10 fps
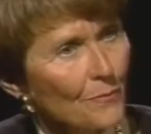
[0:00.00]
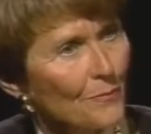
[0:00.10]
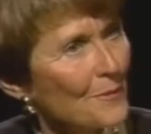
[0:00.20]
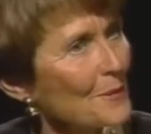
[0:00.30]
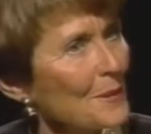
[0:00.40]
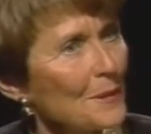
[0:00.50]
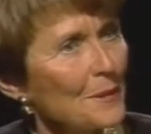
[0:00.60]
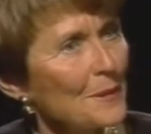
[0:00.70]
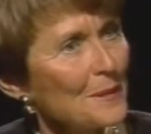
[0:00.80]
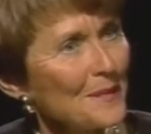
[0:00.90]
was. Um,
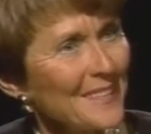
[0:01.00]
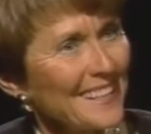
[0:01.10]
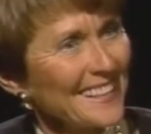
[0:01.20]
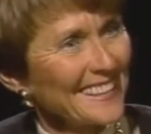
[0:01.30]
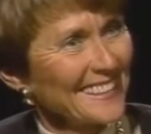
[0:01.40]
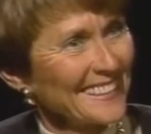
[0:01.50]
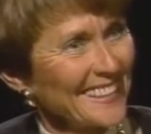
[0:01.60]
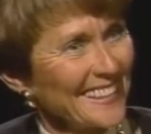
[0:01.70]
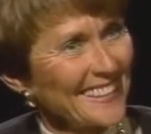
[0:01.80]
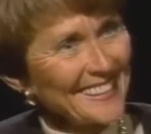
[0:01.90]
it was, it was
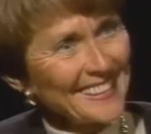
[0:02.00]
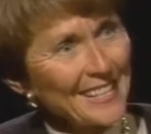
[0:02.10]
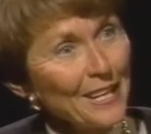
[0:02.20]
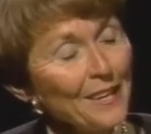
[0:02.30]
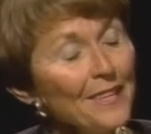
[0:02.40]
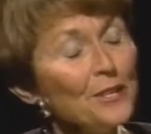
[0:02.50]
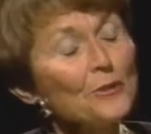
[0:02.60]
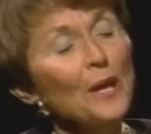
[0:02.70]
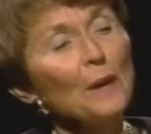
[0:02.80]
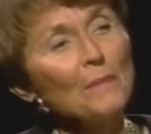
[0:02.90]
really something. And then
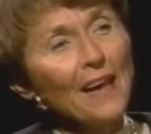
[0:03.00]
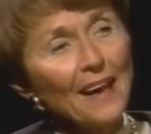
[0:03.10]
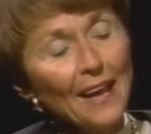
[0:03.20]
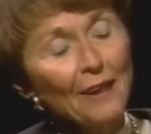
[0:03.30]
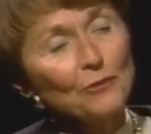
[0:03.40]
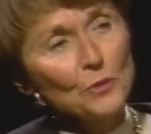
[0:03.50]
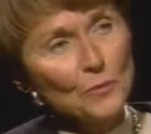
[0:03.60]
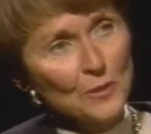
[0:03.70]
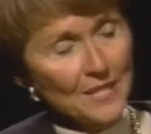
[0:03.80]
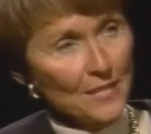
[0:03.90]
you came back after
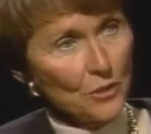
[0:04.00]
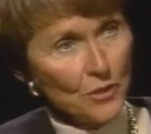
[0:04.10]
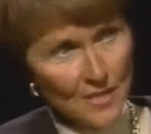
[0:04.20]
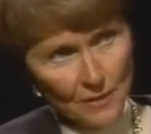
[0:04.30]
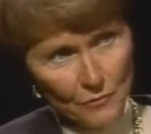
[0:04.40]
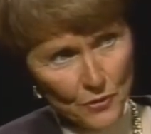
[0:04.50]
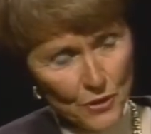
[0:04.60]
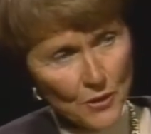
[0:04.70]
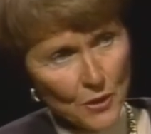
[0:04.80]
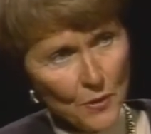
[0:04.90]
Berlin to San
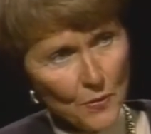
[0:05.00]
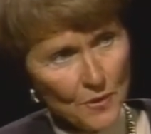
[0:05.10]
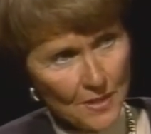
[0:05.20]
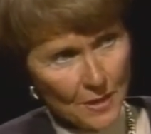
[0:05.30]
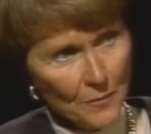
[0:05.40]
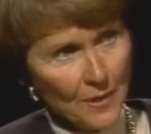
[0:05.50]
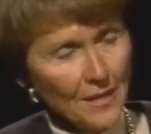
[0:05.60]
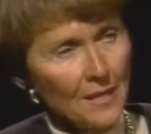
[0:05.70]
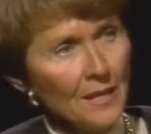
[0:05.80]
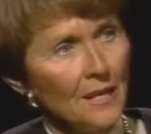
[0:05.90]
Francisco, mm -hmm. is that mm-hmm.
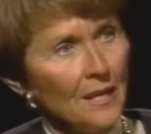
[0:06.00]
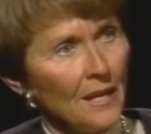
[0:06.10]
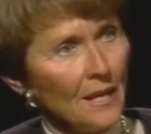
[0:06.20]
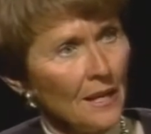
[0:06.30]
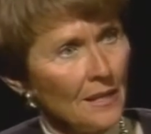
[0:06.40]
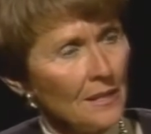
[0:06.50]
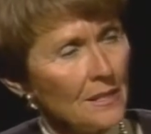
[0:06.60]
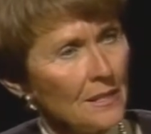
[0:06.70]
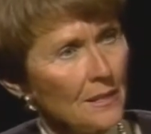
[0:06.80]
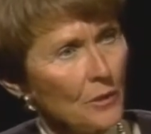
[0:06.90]
right?
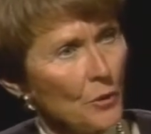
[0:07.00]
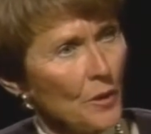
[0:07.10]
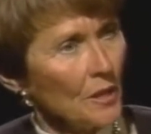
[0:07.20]
And uh, you had